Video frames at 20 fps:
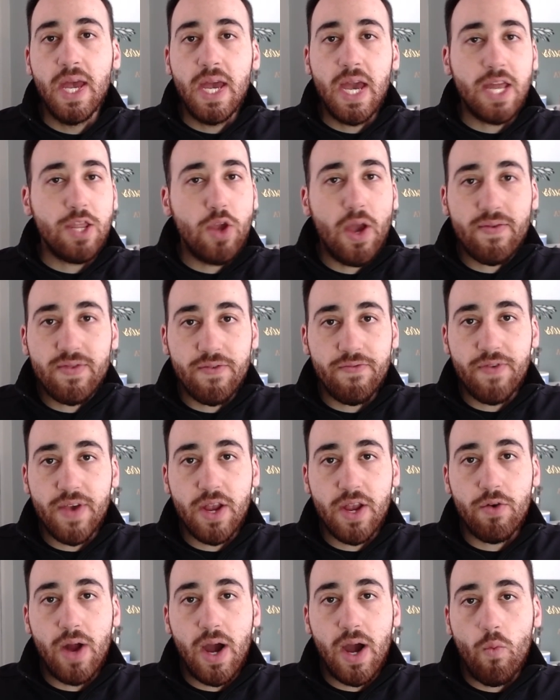and you have to
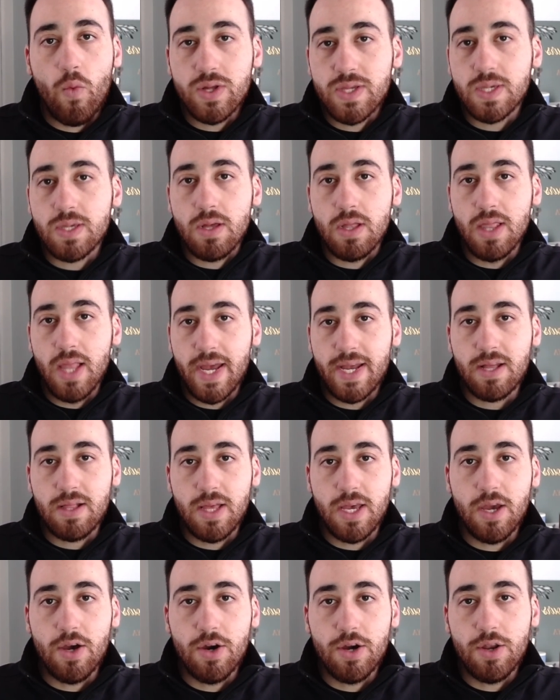figure out what's the
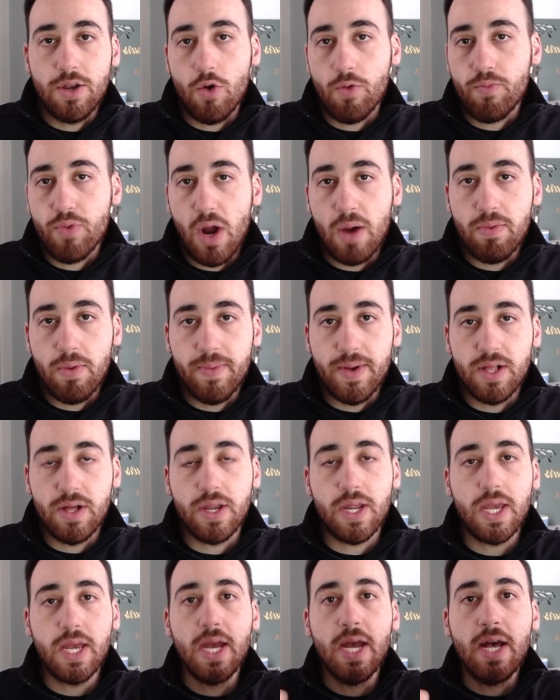likelihood or
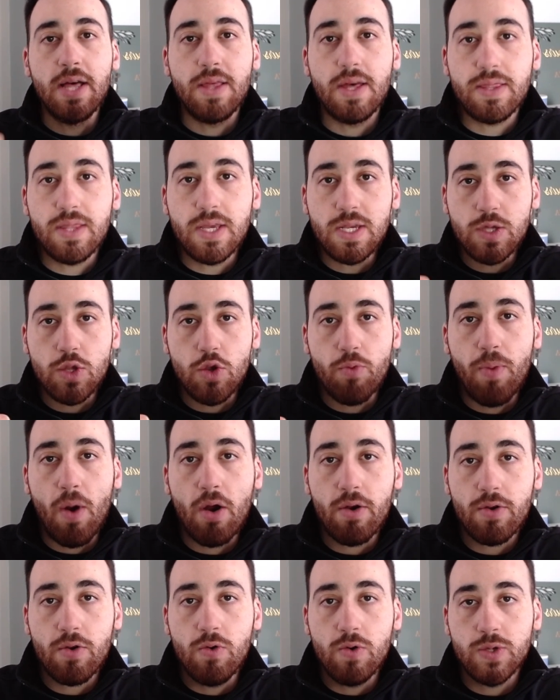probability that these two
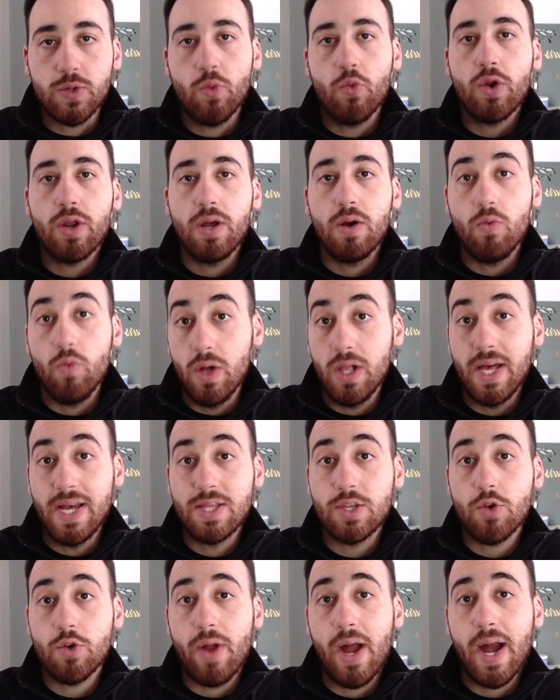particles will
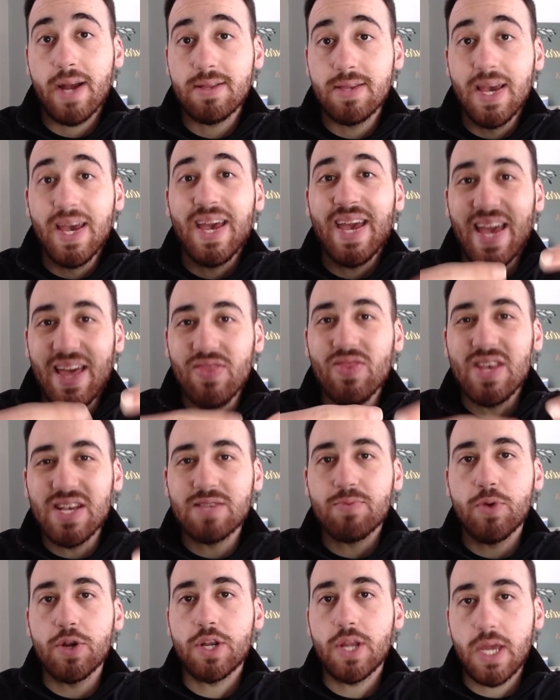interact in this
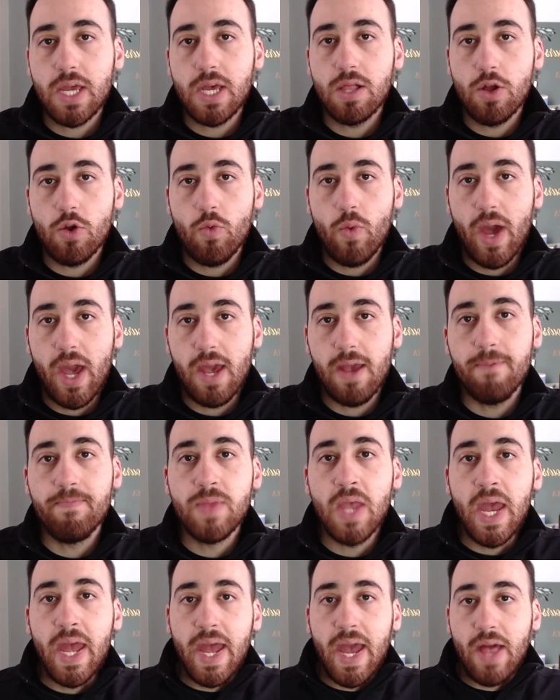particular way.
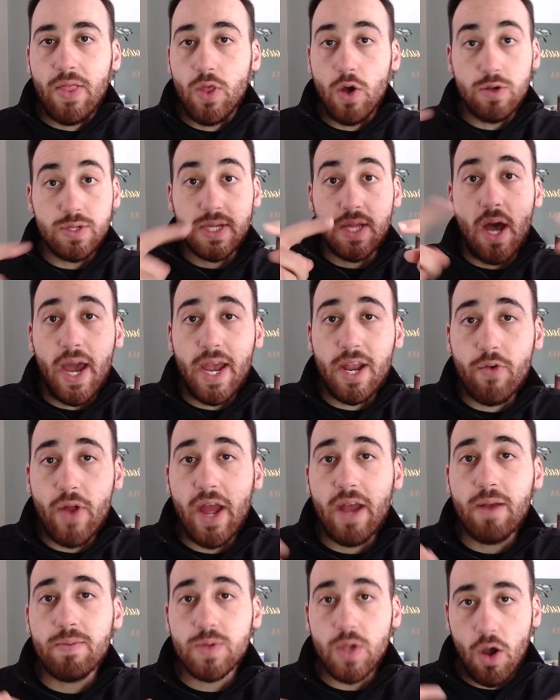And those
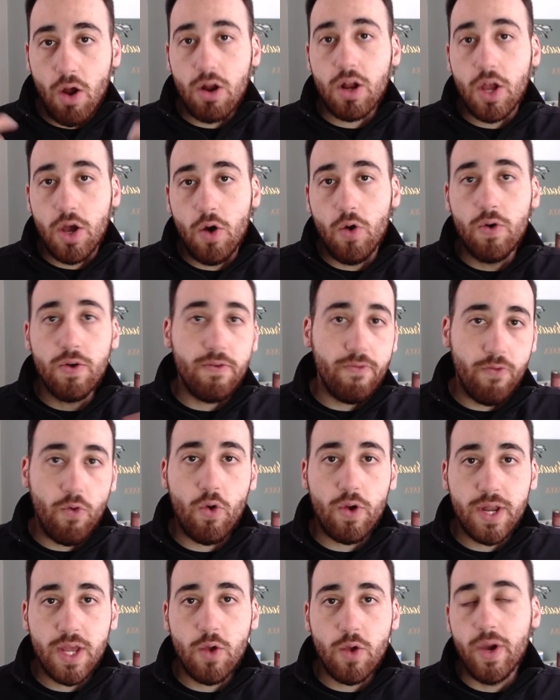diagrams are code for
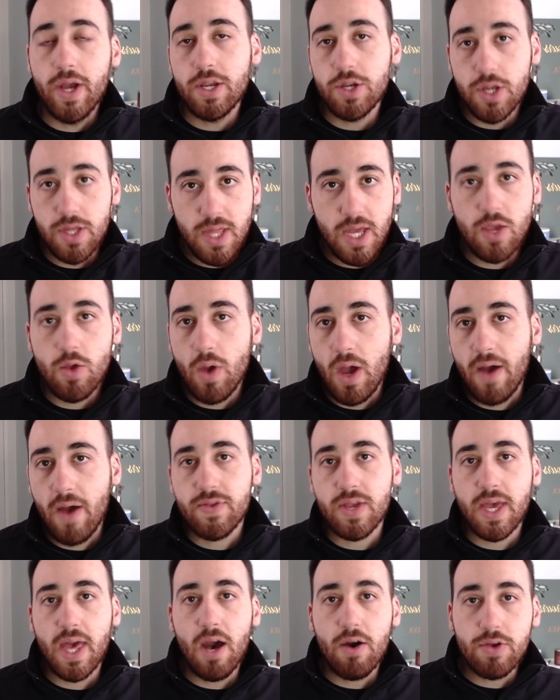an equation that you have
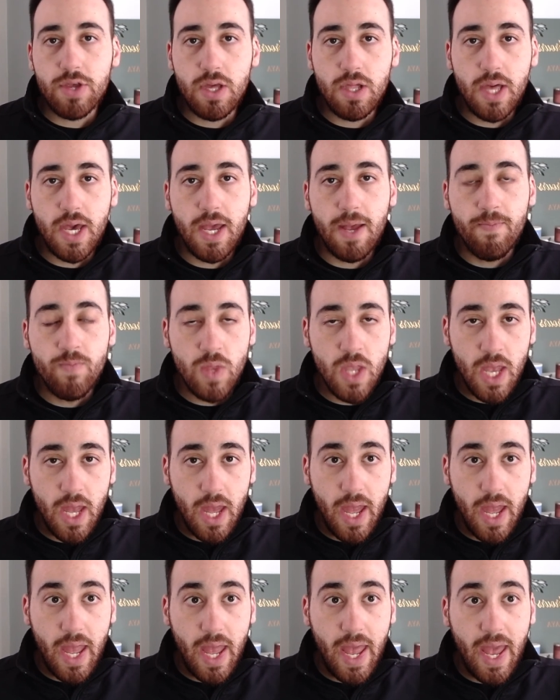to calculate.
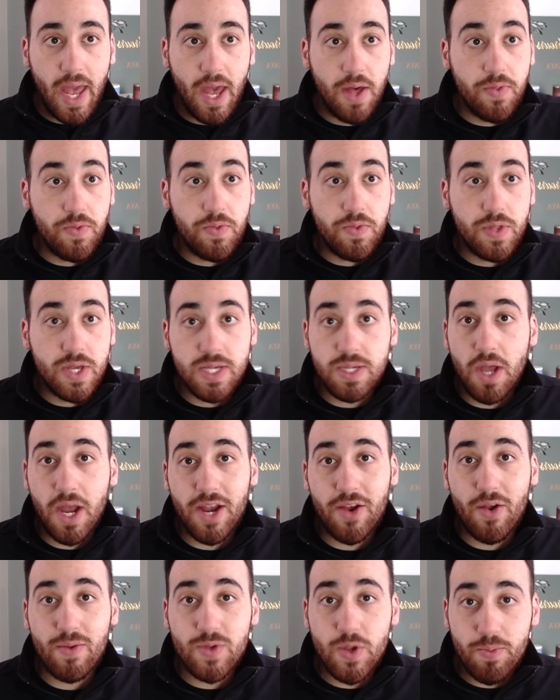And these
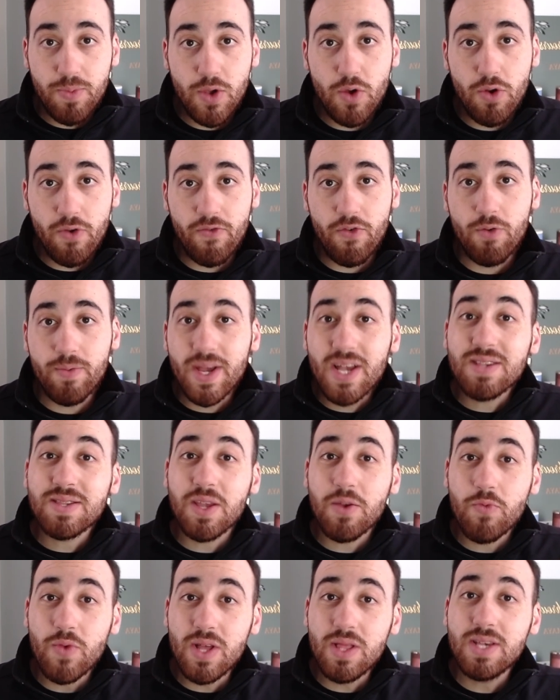diagrams are beautiful because they
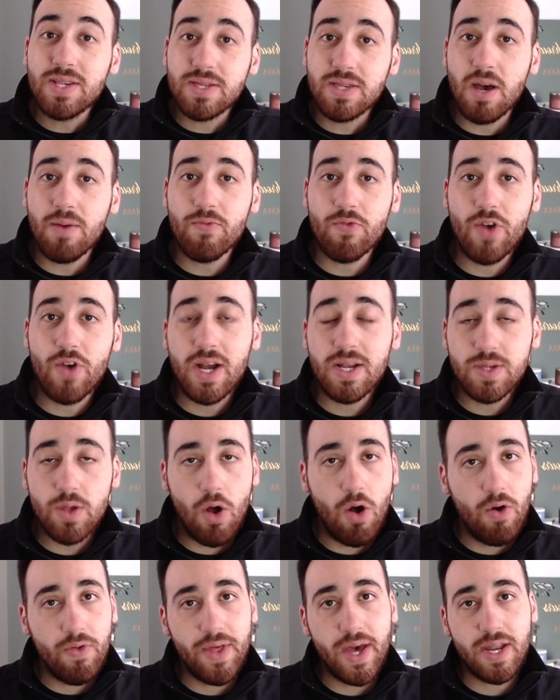really summarize
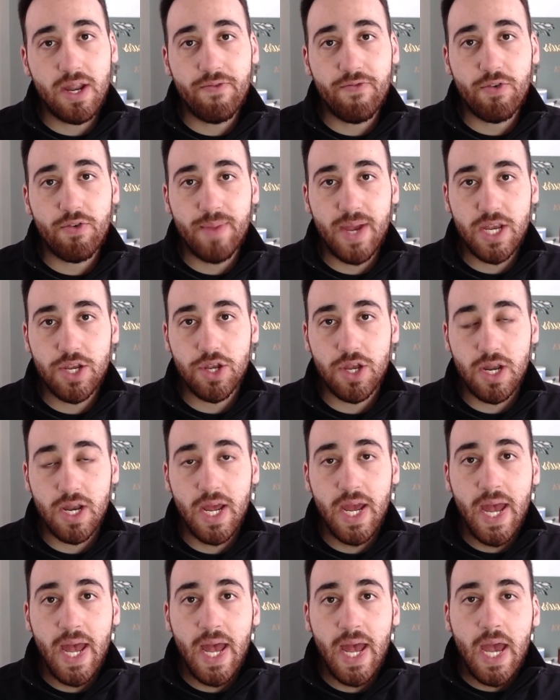all that information.
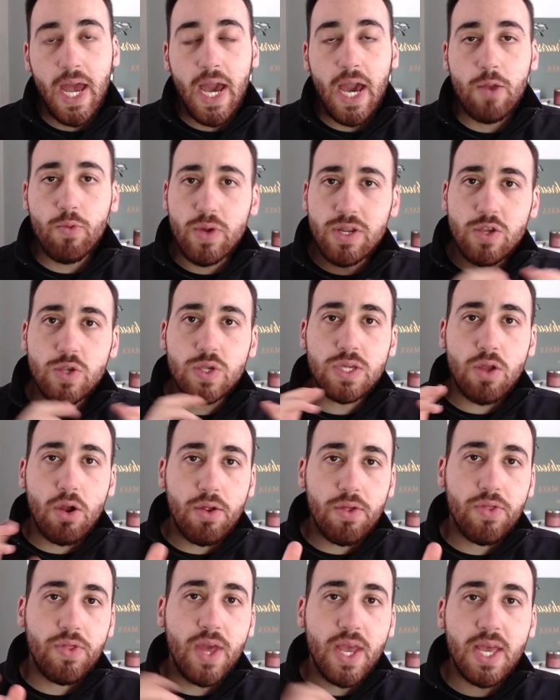And when you start
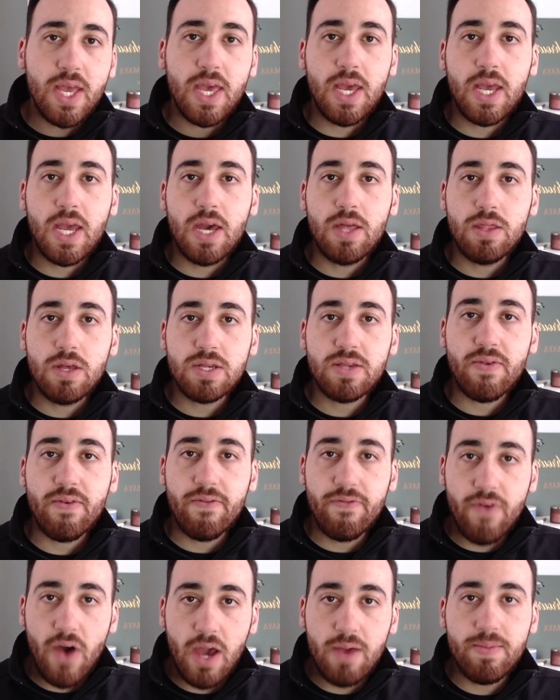thinking in this
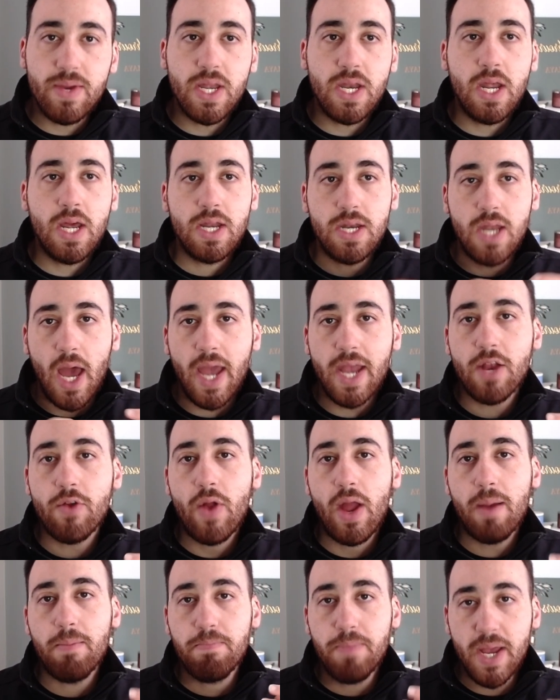Feynman
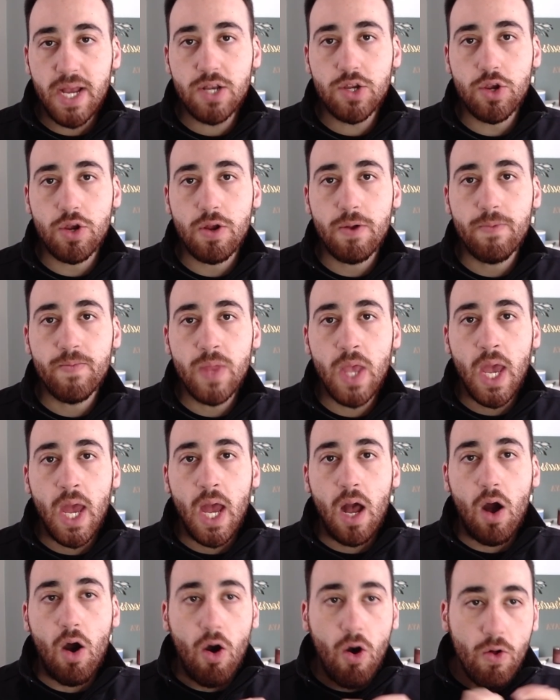diagram picture,
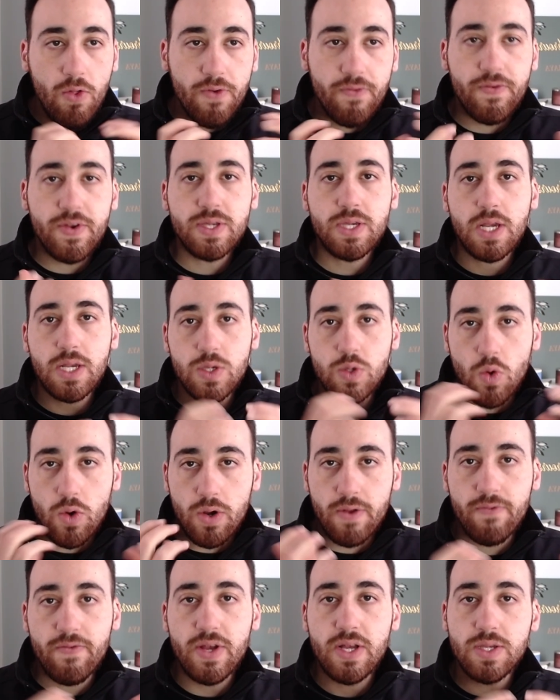all the physics sort
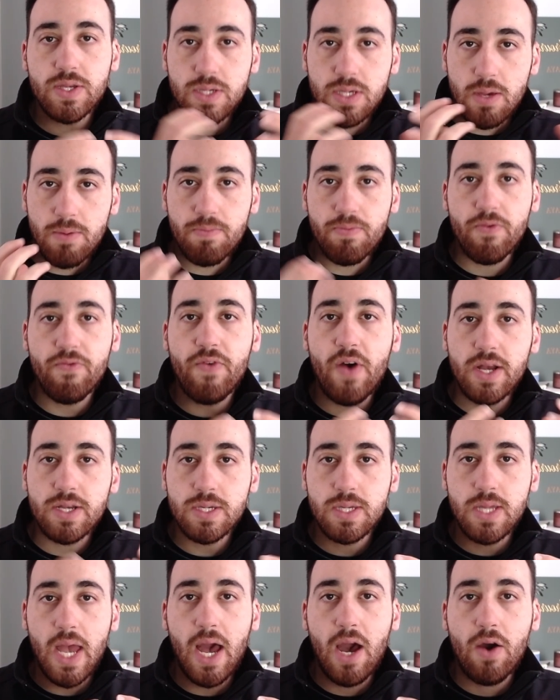of simplifies
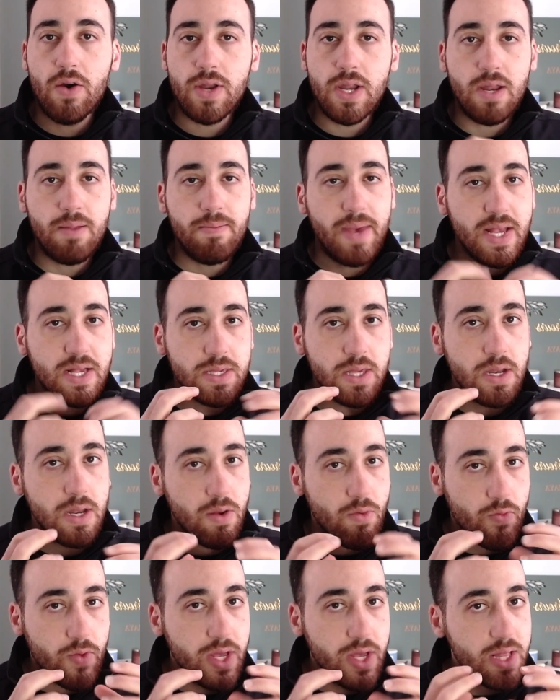down, and it makes it
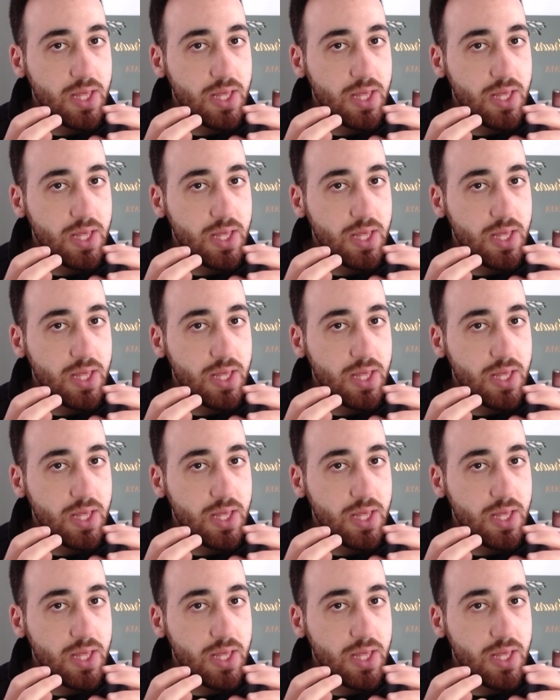really